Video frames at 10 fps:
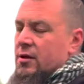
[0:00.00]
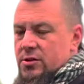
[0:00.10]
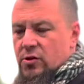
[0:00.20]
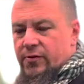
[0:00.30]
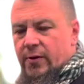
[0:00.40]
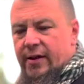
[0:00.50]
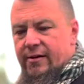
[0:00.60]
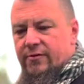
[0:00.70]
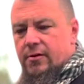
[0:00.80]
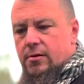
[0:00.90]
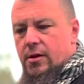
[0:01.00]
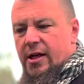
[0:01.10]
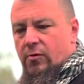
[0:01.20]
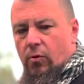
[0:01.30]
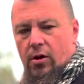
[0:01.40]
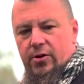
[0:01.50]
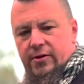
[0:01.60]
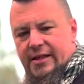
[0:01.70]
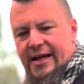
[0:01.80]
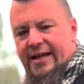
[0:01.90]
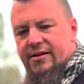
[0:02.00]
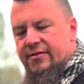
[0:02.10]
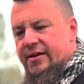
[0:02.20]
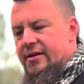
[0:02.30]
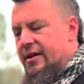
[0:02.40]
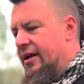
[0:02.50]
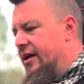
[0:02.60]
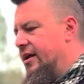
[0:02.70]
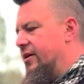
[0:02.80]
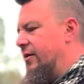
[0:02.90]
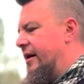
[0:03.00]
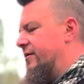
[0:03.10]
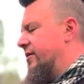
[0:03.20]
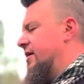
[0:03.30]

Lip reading: So if you have like water in the end of it, and you have